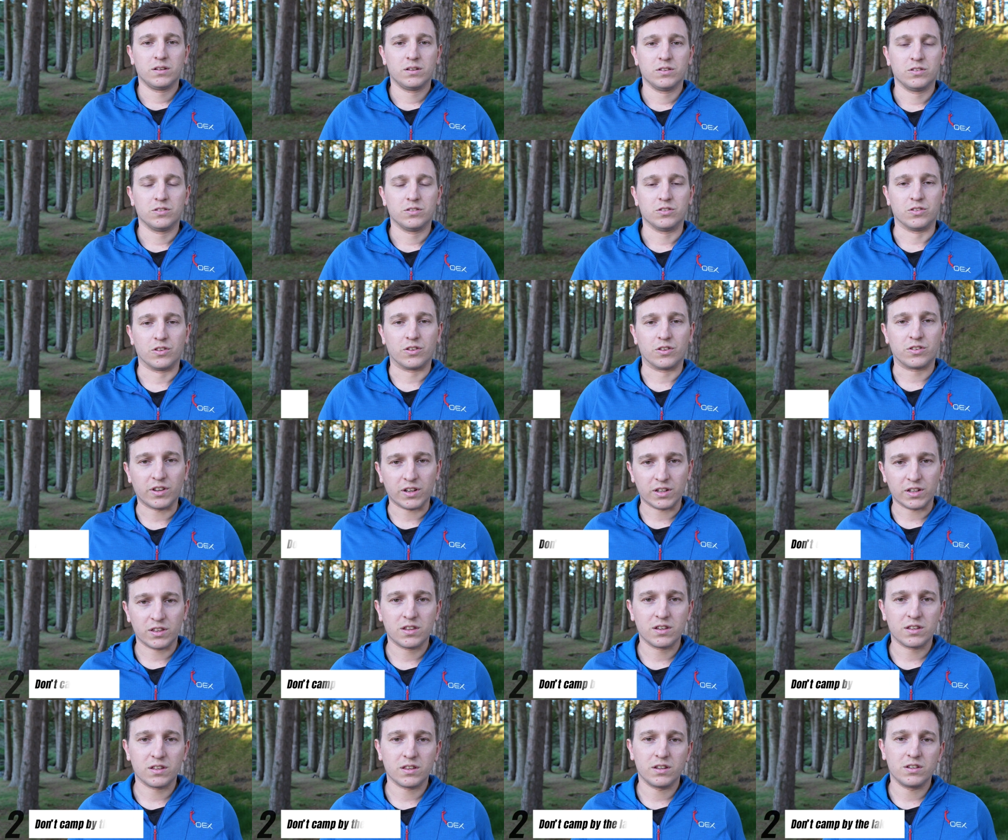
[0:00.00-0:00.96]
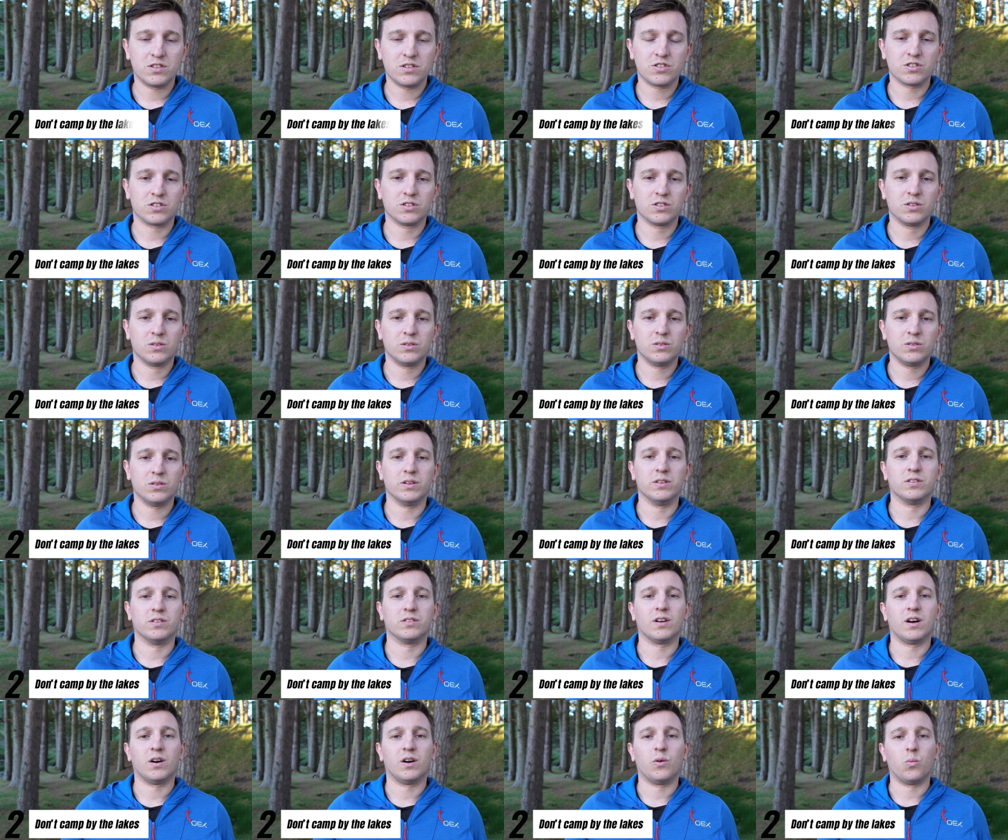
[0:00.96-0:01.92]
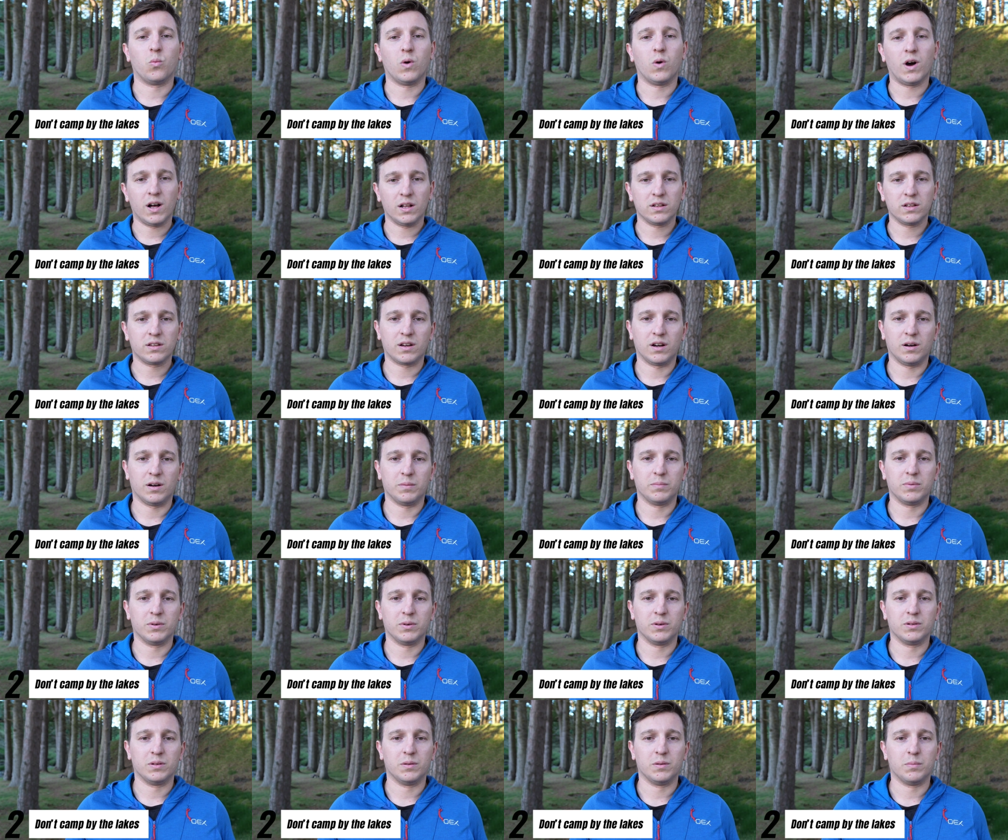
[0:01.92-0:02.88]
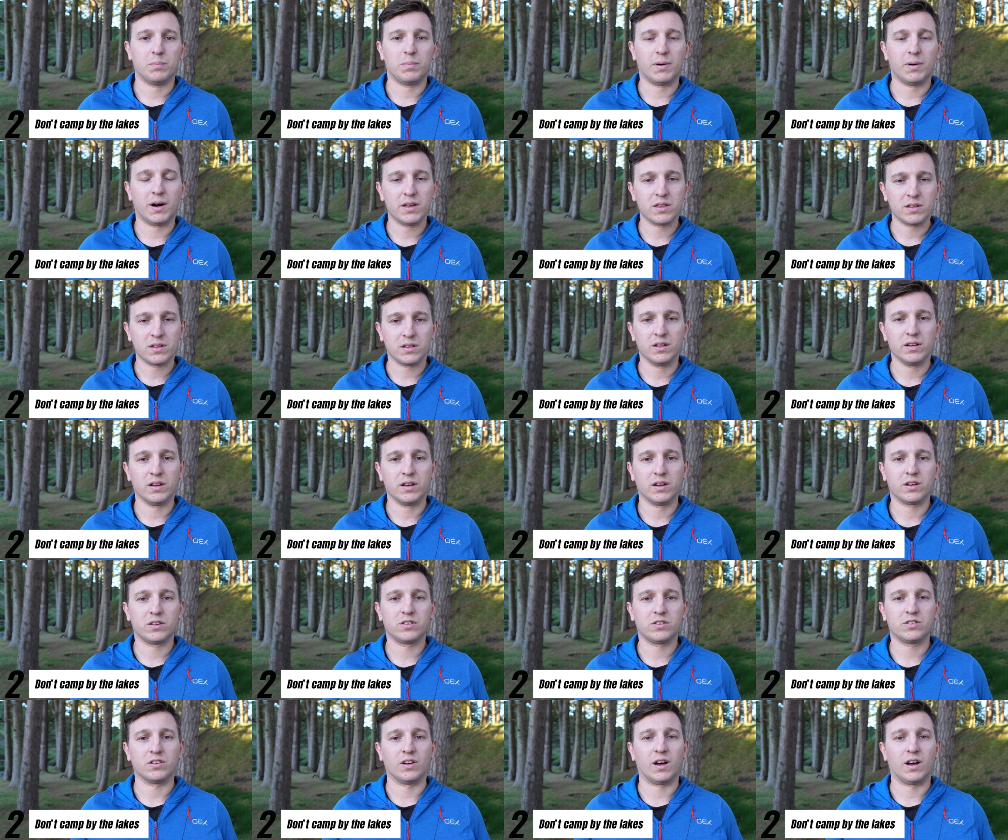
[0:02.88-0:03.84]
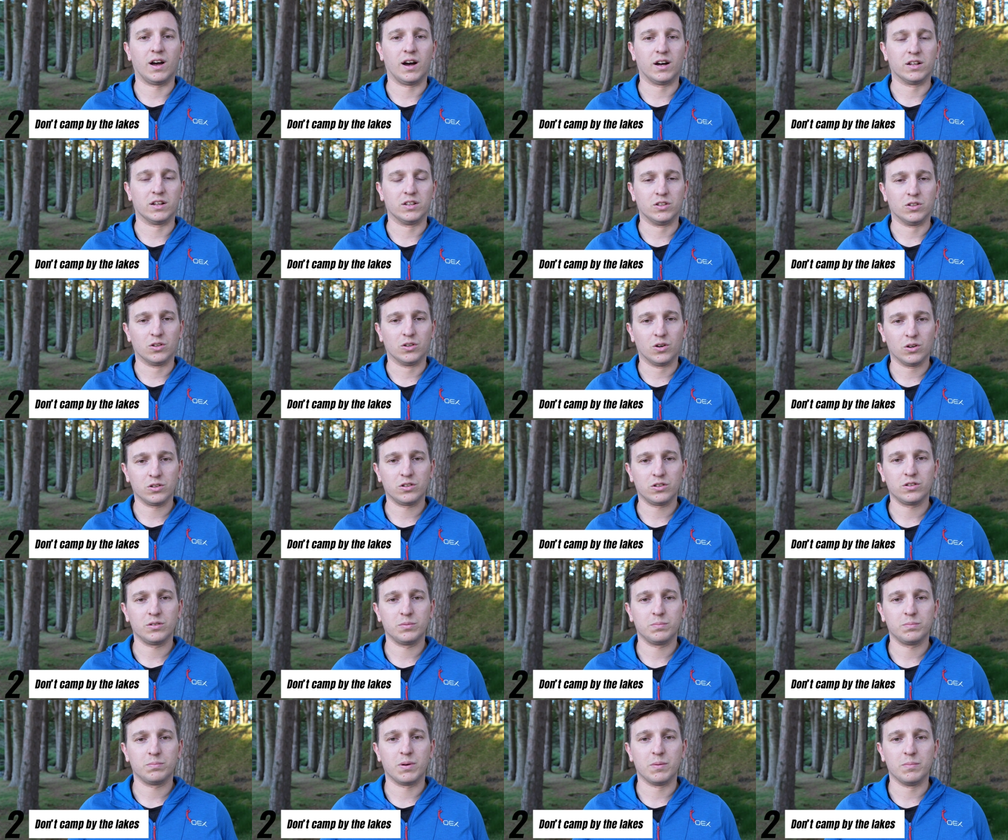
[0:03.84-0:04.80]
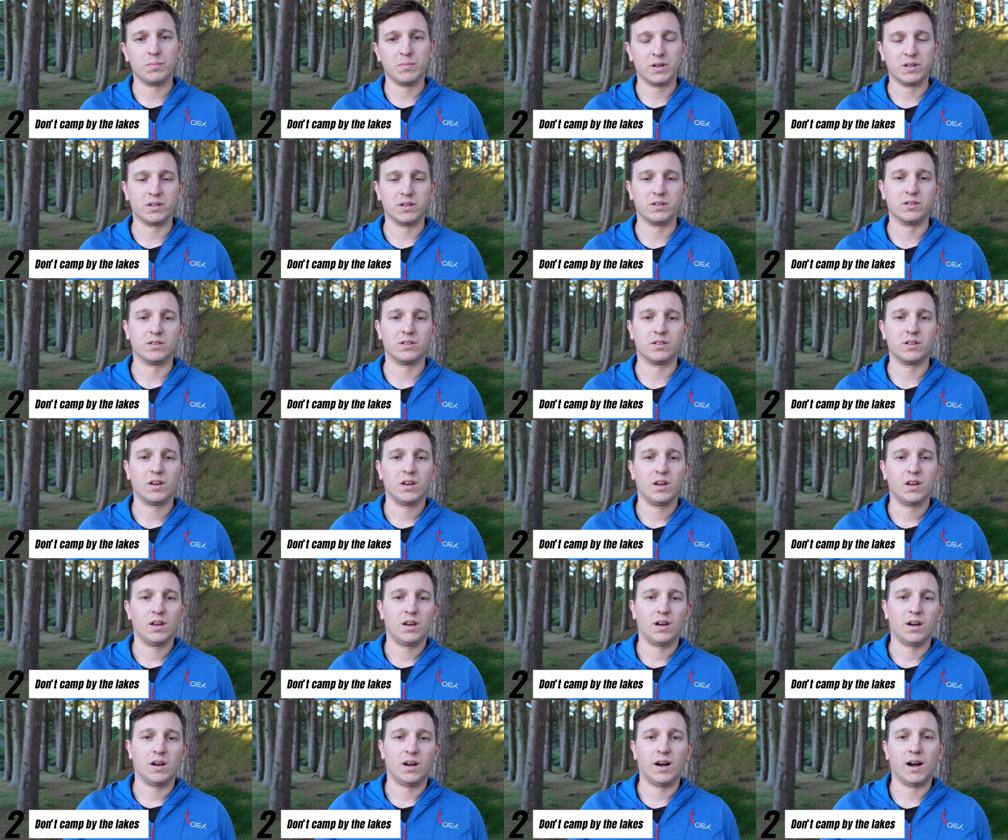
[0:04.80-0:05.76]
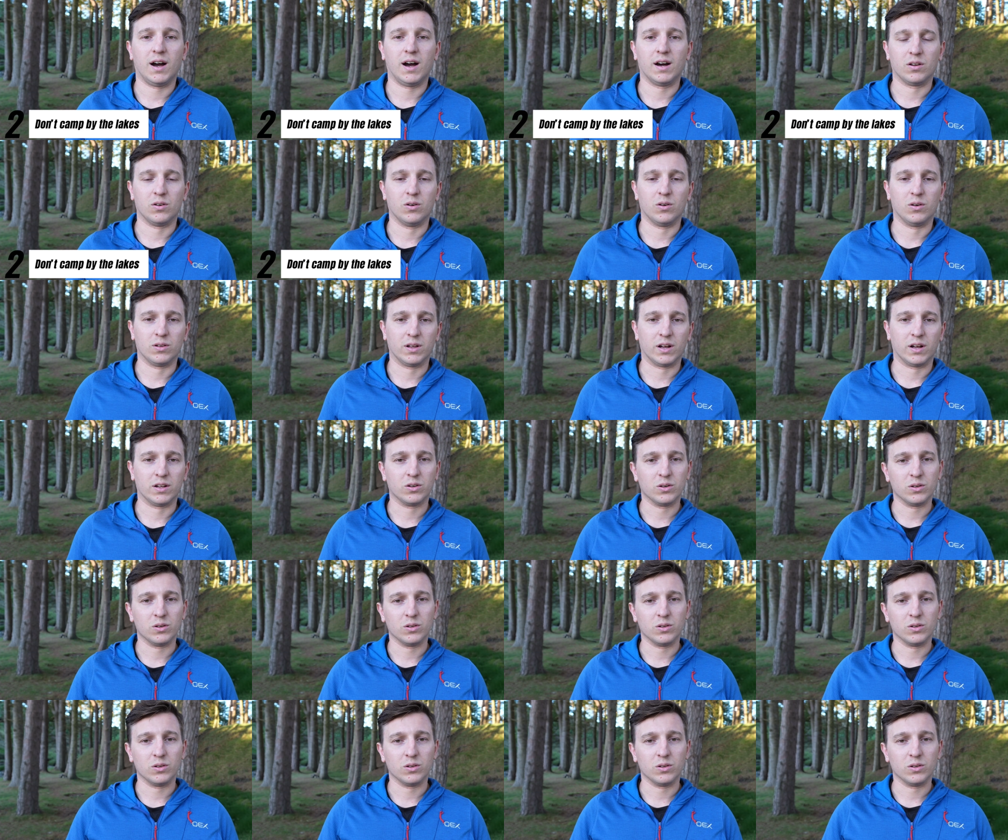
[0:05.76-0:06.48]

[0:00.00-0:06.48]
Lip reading: So the second thing that you should know is that wild camping by the lakes are not permitted at all. I know